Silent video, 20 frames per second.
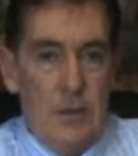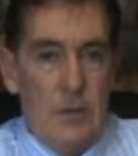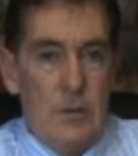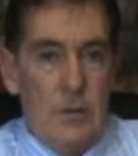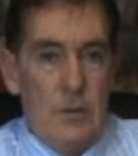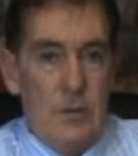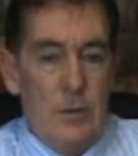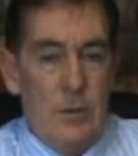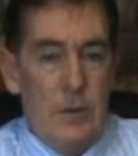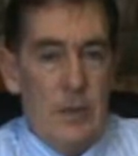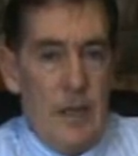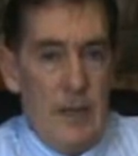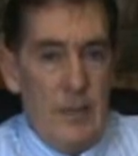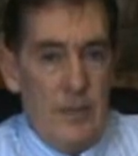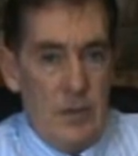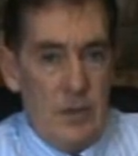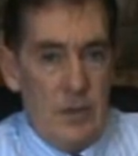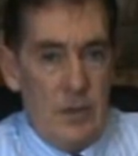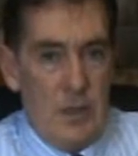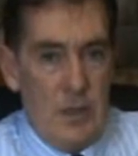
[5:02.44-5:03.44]
So you'd
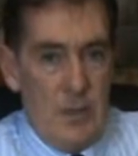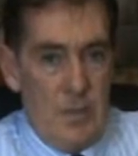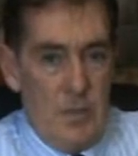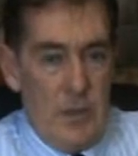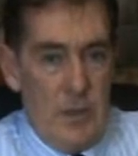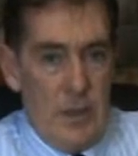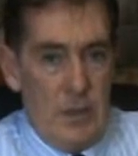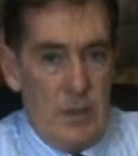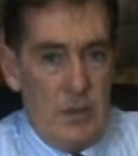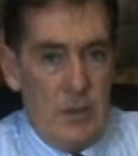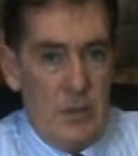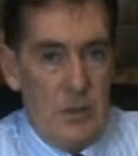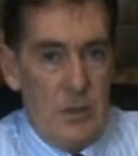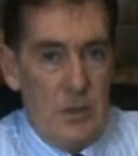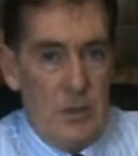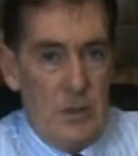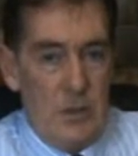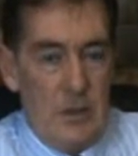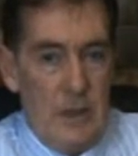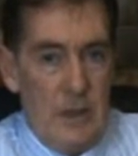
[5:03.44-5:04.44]
have to see a
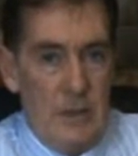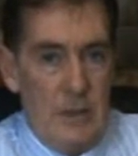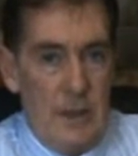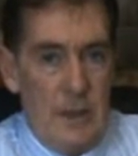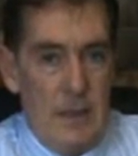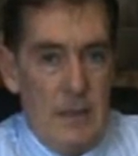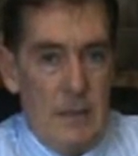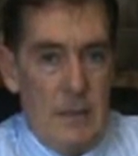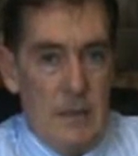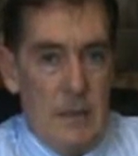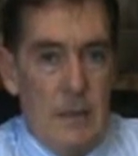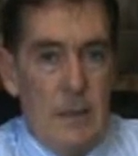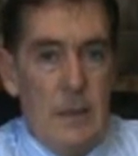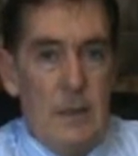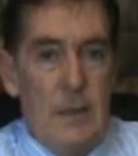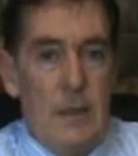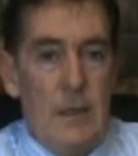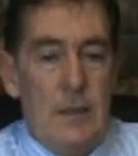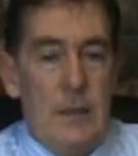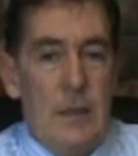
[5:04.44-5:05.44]
practitioner to get that,
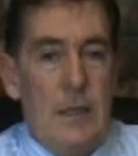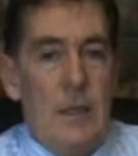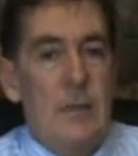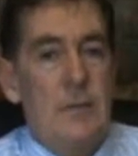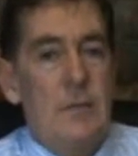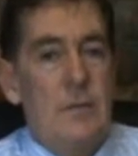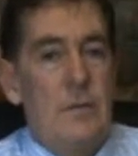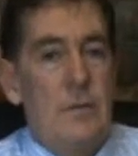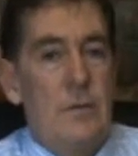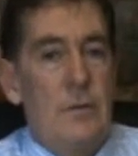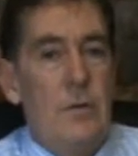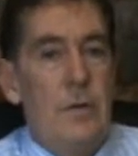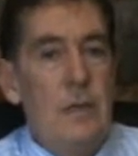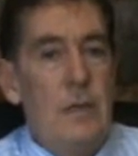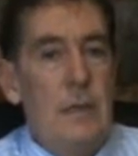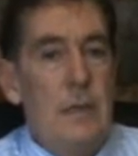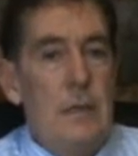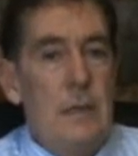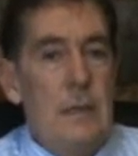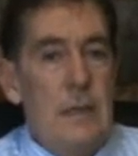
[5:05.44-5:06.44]
and that has a
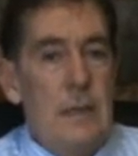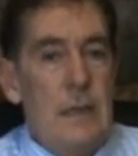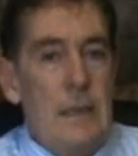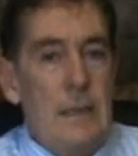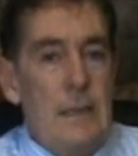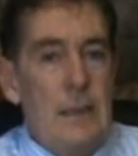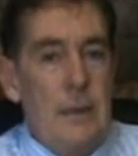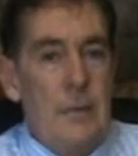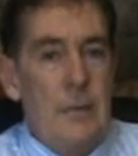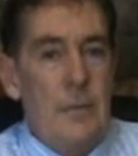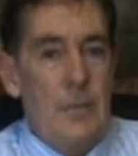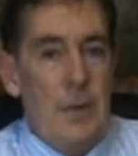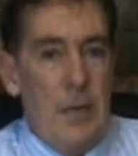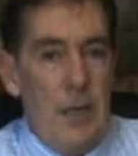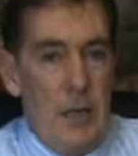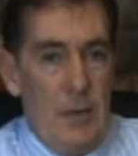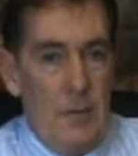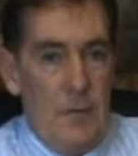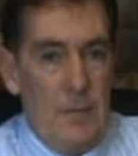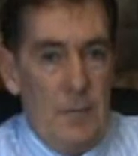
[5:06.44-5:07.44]
very
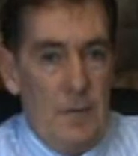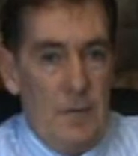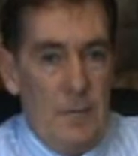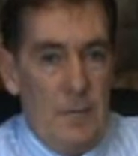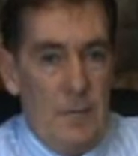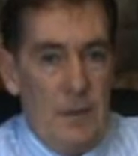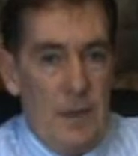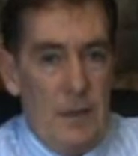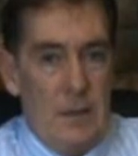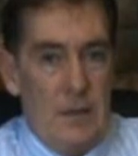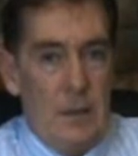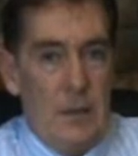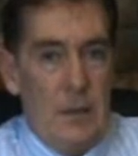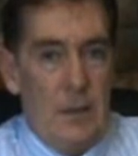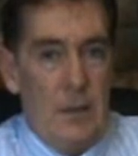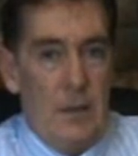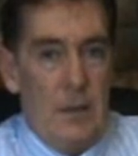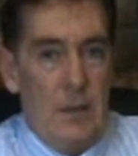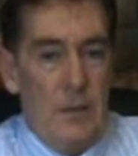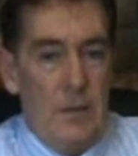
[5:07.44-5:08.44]
powerful effect
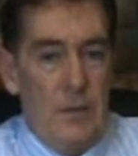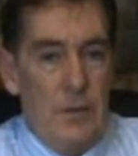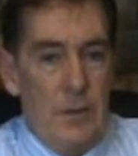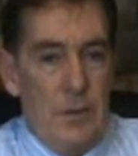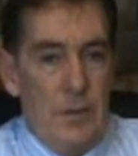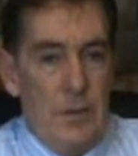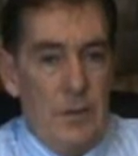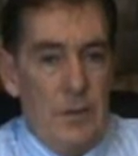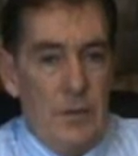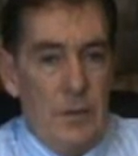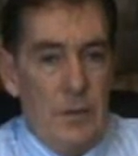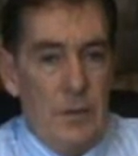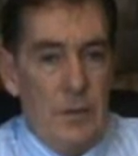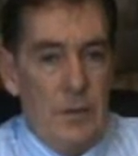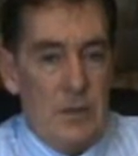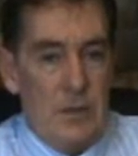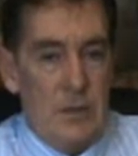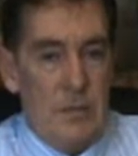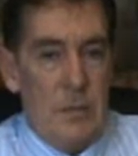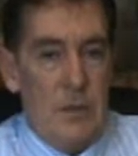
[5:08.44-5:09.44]
on the immune
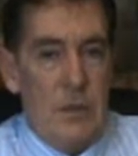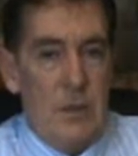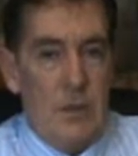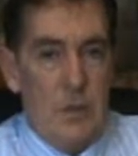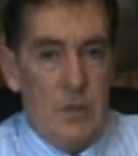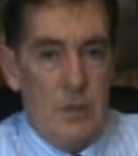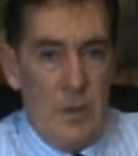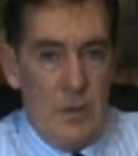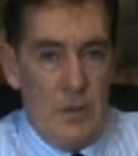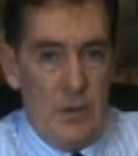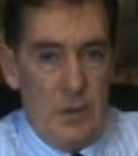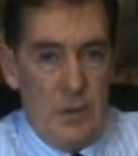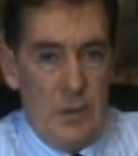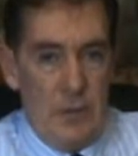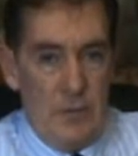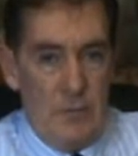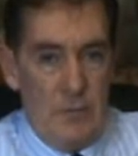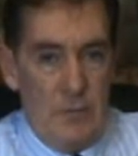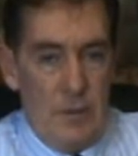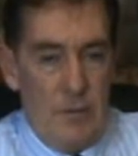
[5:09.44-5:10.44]
system,
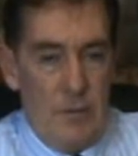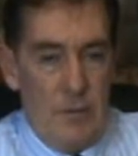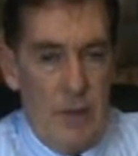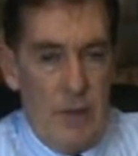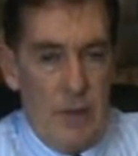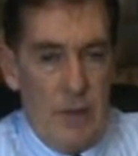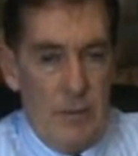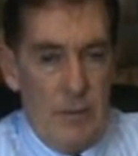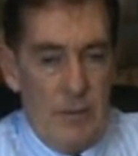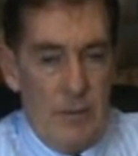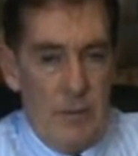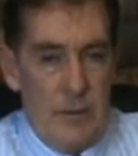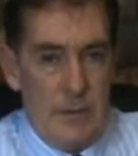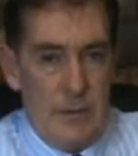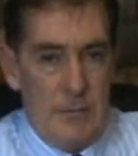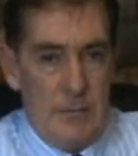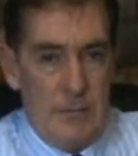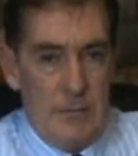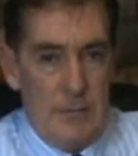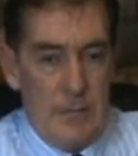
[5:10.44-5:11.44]
quenching free
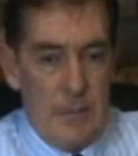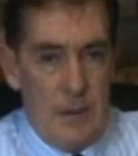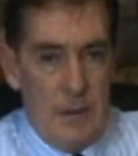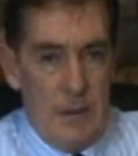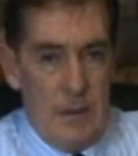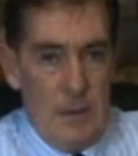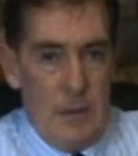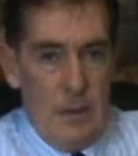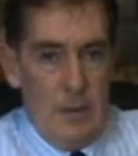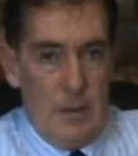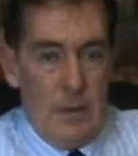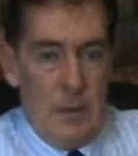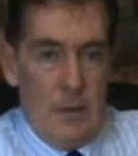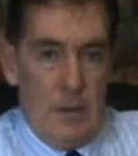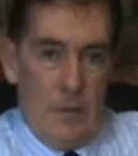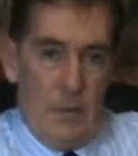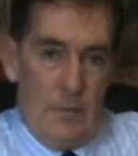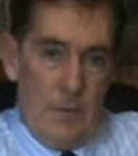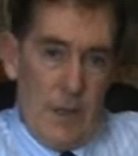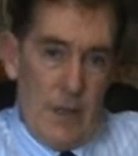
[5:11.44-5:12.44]
radicals.
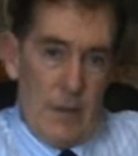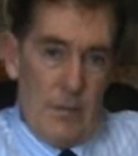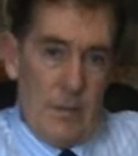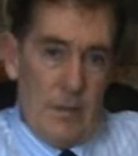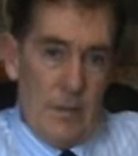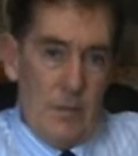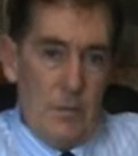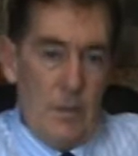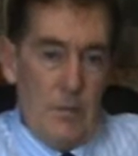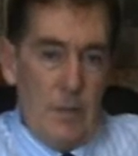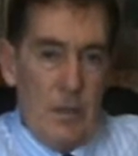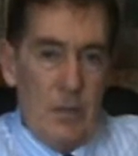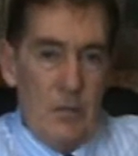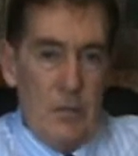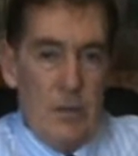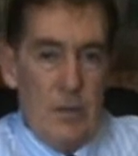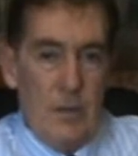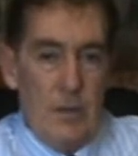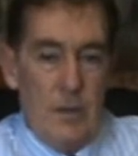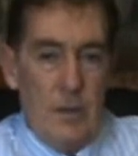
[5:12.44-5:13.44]
The other vitamins we
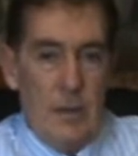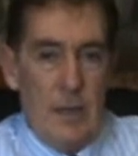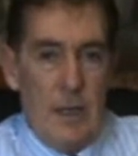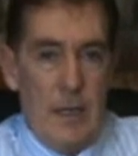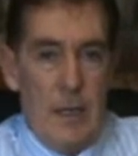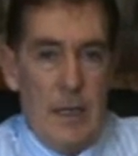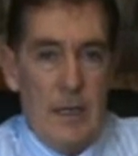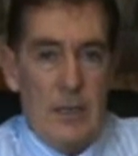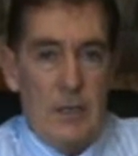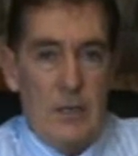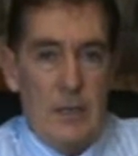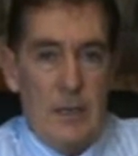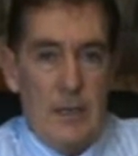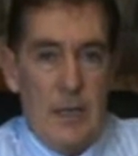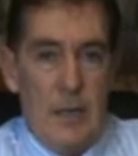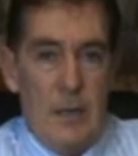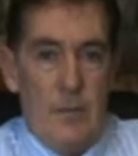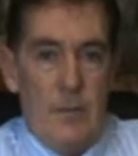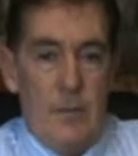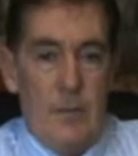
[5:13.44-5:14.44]
mentioned earlier actually
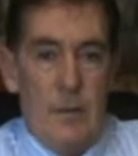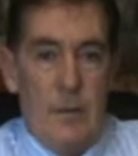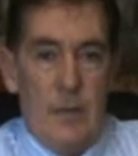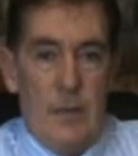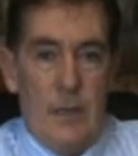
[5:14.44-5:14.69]
help